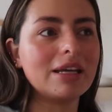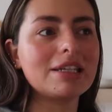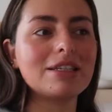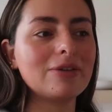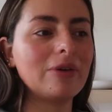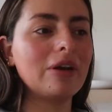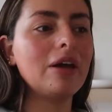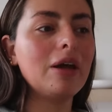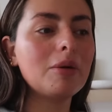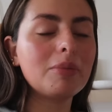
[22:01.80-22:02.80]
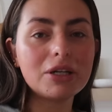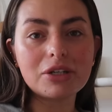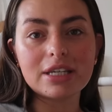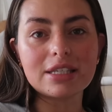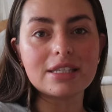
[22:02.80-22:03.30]
kitchens on
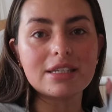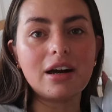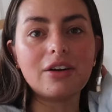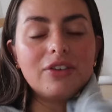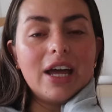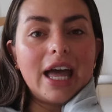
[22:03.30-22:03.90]
Pinterest and stuff,